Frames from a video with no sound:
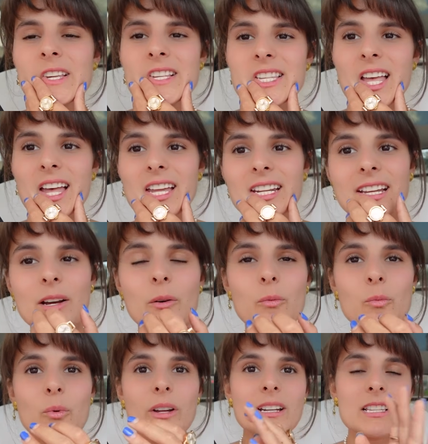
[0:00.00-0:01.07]
he said
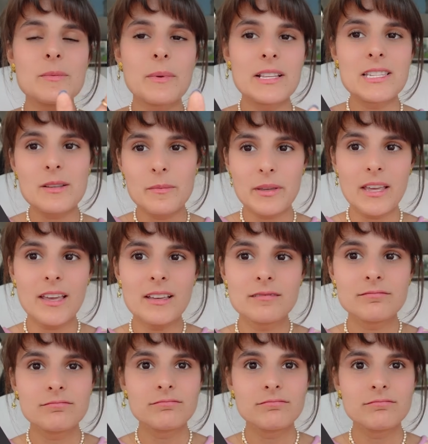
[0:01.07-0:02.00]
when it's meant to be,